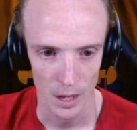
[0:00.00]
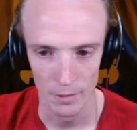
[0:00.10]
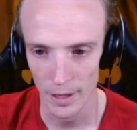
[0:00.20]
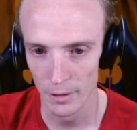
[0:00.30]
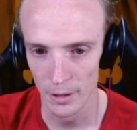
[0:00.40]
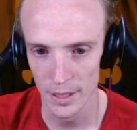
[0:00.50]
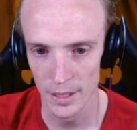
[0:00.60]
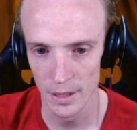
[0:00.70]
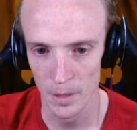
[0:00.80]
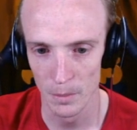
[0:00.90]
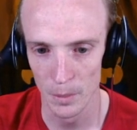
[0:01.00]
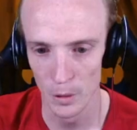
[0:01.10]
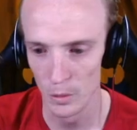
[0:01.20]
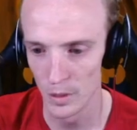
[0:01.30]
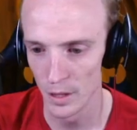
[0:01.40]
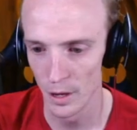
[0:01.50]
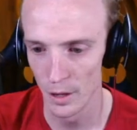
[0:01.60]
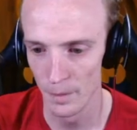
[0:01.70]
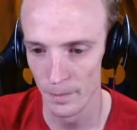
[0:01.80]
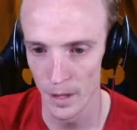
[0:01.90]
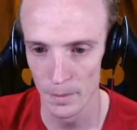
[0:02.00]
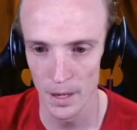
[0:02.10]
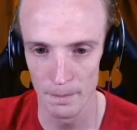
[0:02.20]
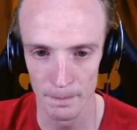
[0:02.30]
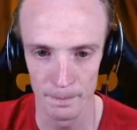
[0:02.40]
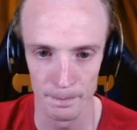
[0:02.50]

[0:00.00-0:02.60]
Oranguru doesn't give me a pull, so I'm done.